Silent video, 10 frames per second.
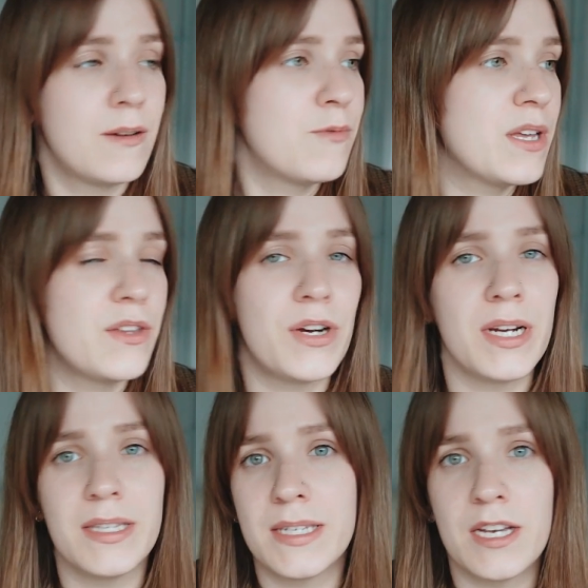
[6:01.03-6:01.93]
Whether
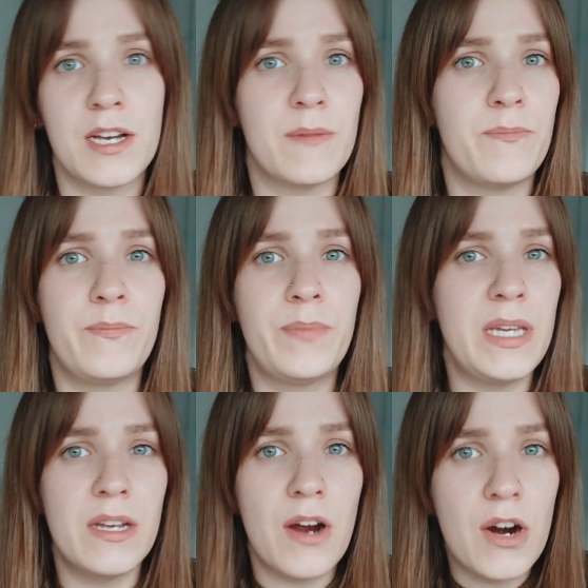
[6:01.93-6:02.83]
it's a
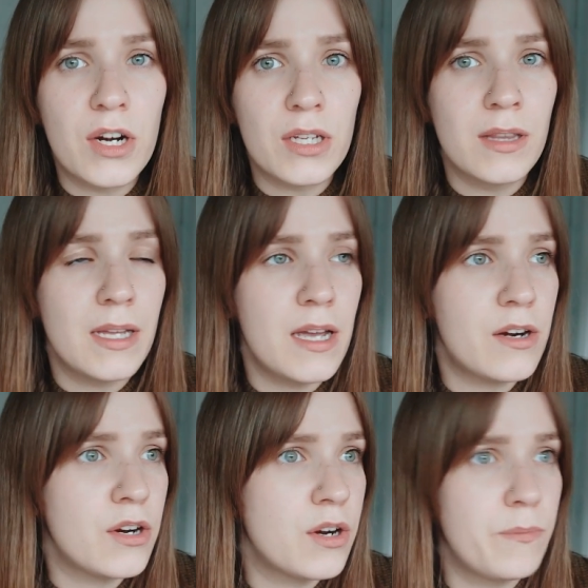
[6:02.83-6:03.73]
PR
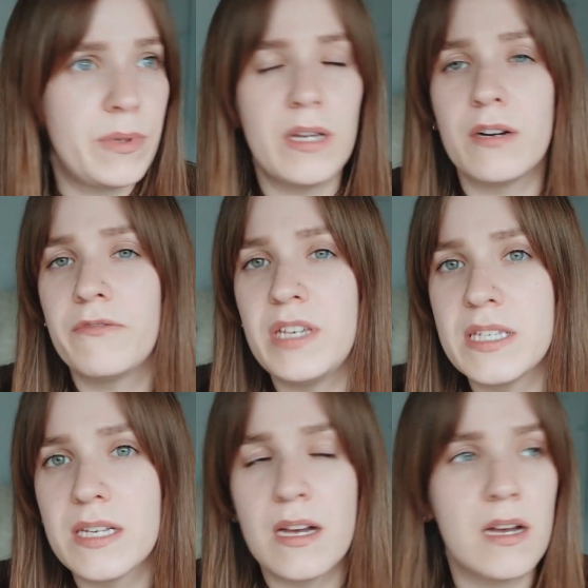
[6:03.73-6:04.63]
letter, PR
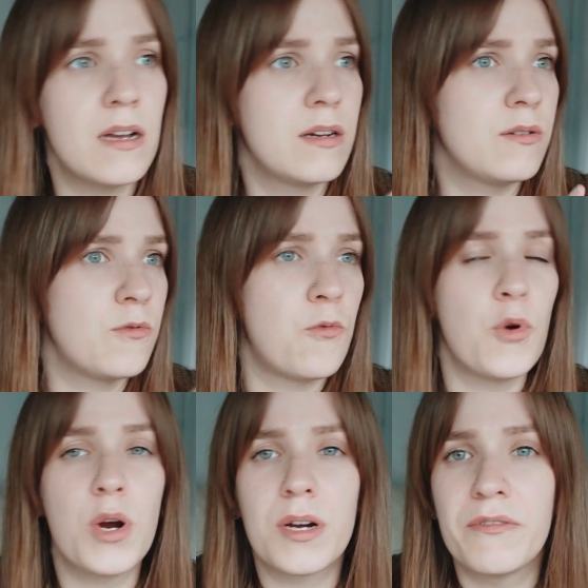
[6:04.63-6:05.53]
visa,
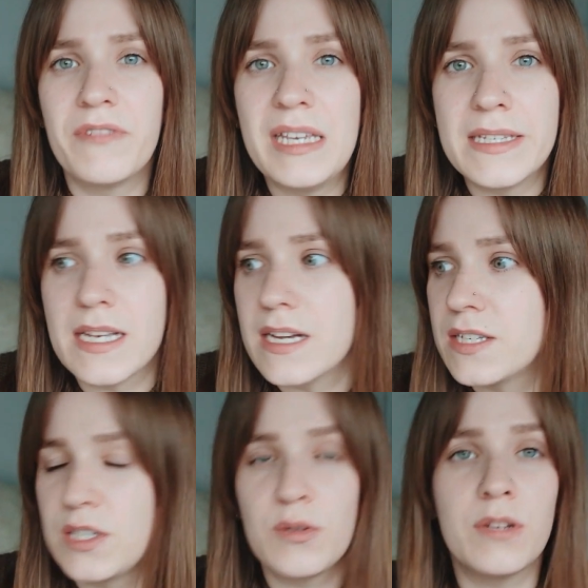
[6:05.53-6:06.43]
work visa,
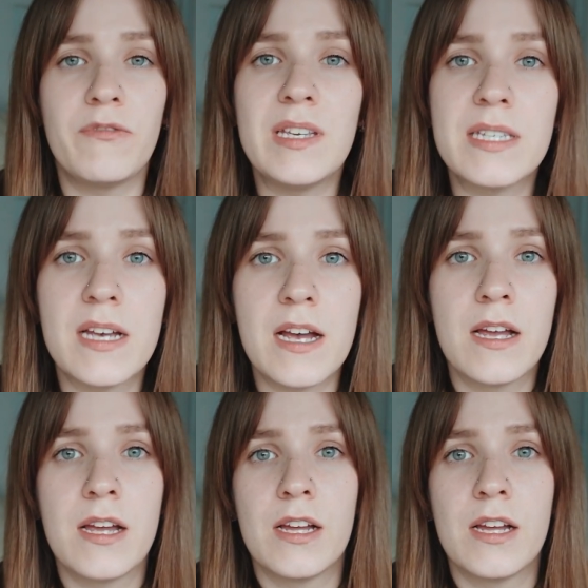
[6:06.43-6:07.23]
student visa,